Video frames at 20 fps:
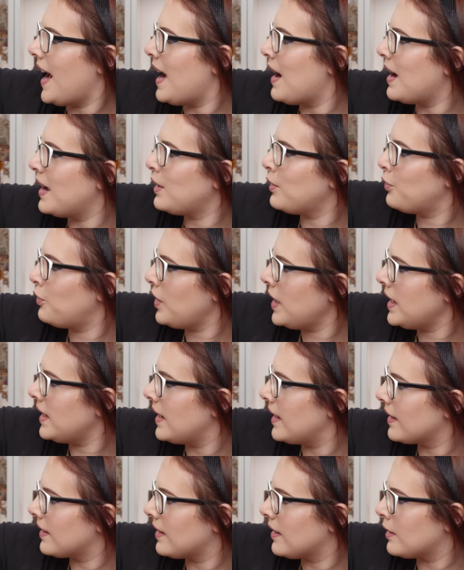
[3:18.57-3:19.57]
And a
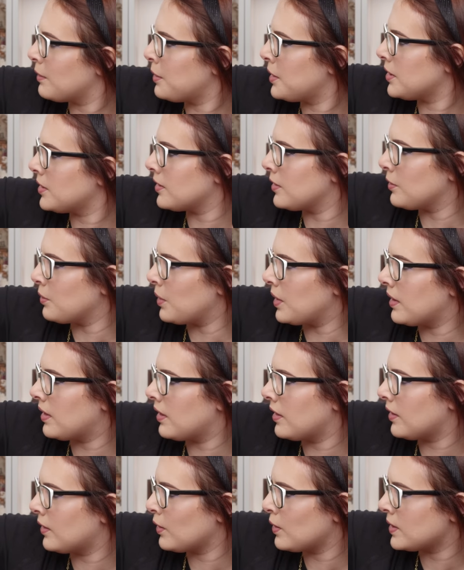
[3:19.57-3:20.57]
phoenix at the bottom with
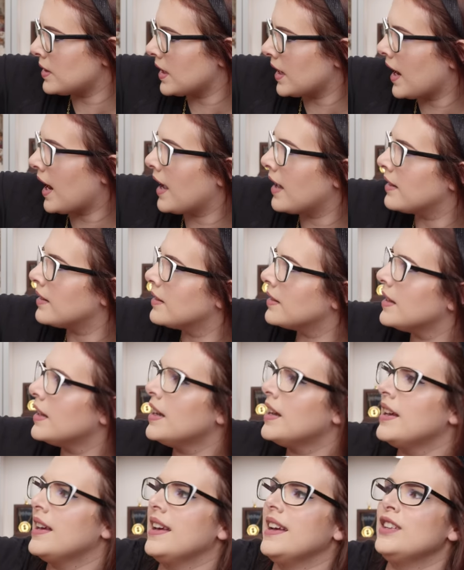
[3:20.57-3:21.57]
the sorting hat and the...
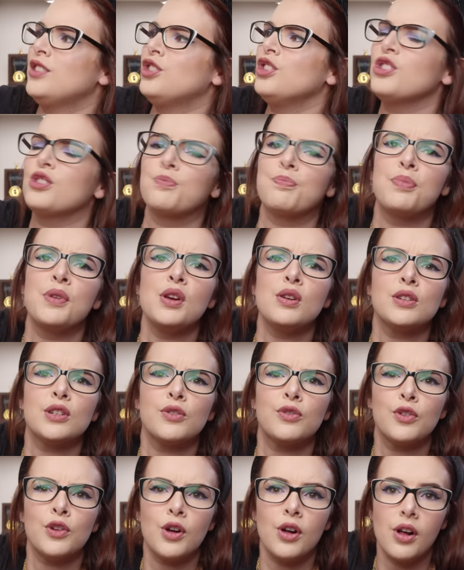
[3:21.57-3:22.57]
It's just
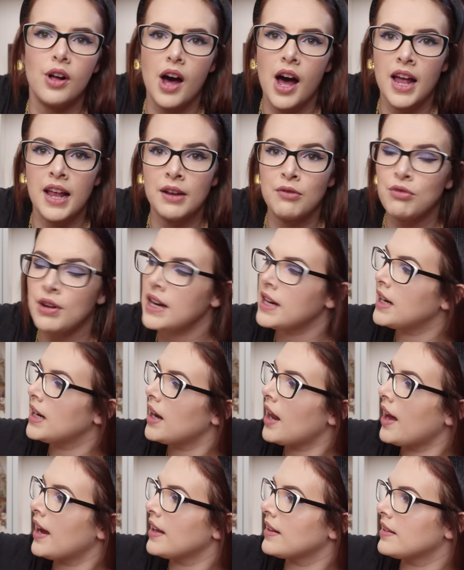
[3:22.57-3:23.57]
beautiful. I really
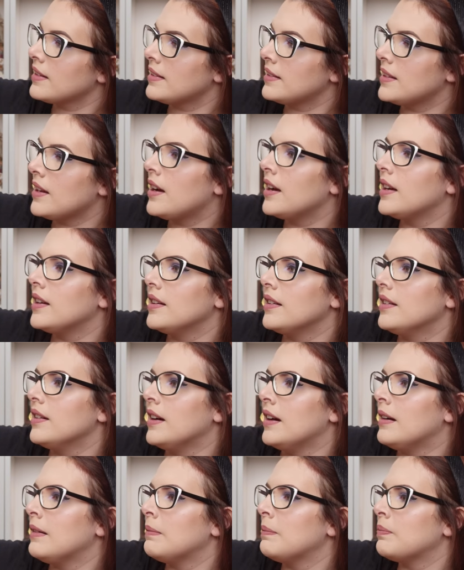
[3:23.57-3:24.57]
like the style
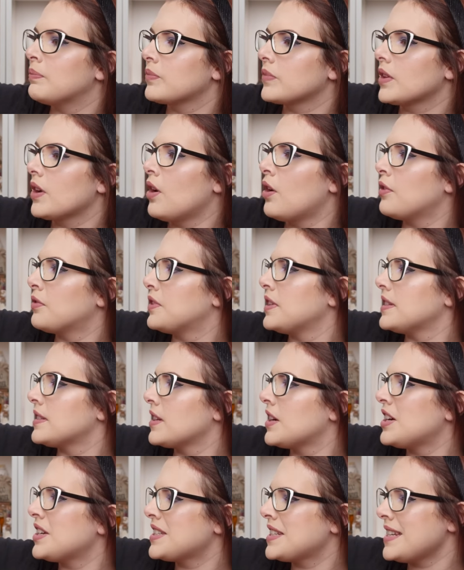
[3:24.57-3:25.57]
of this
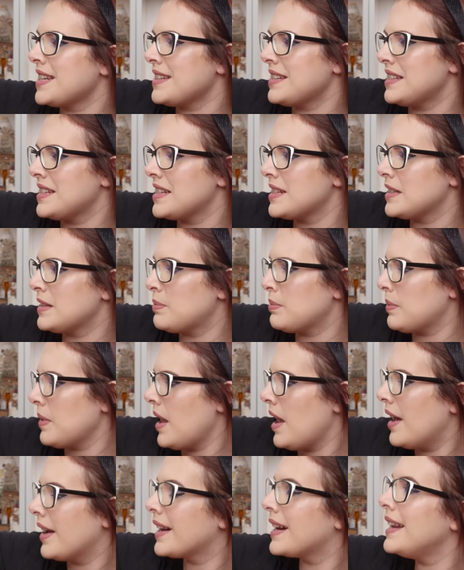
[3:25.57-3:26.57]
artist. It's
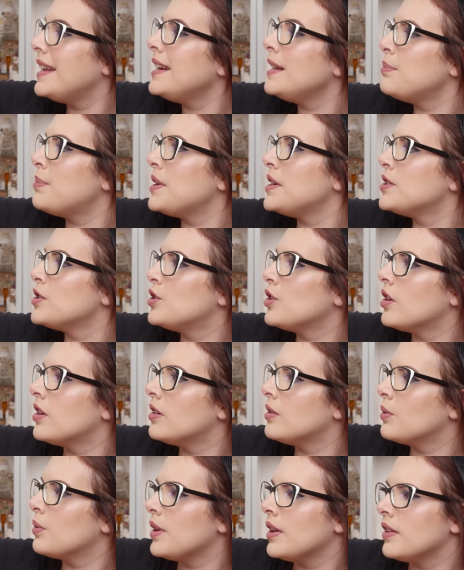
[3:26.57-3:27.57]
clearly been
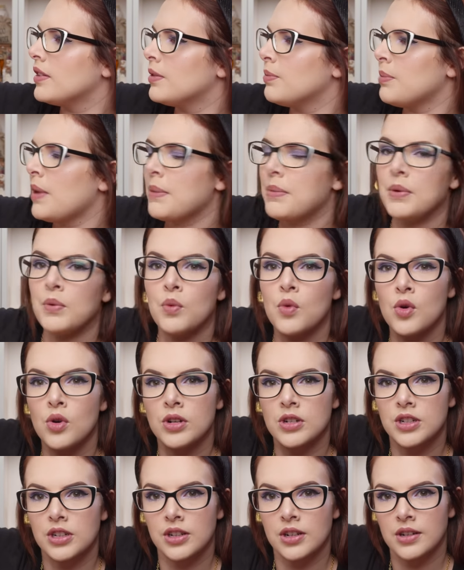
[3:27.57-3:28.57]
done with maybe
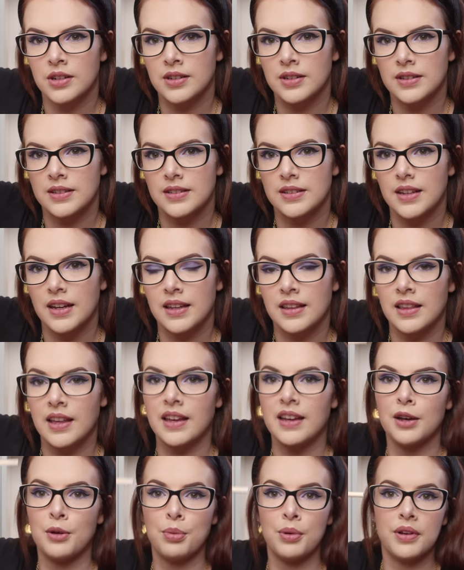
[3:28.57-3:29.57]
watercolours, I
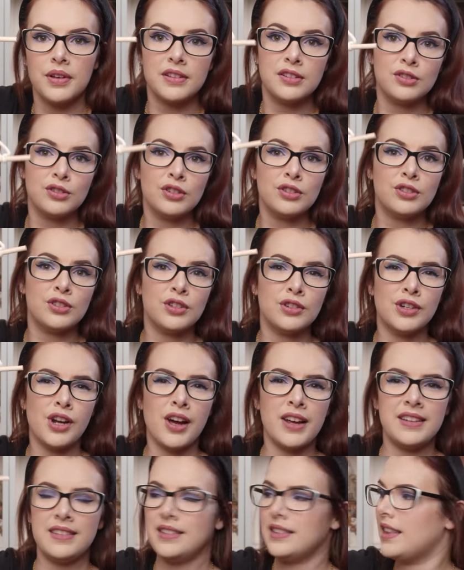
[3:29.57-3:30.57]
think, but it's just a
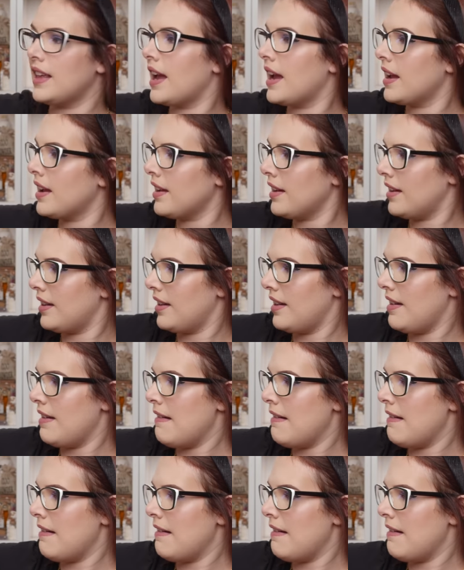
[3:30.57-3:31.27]
nice thing.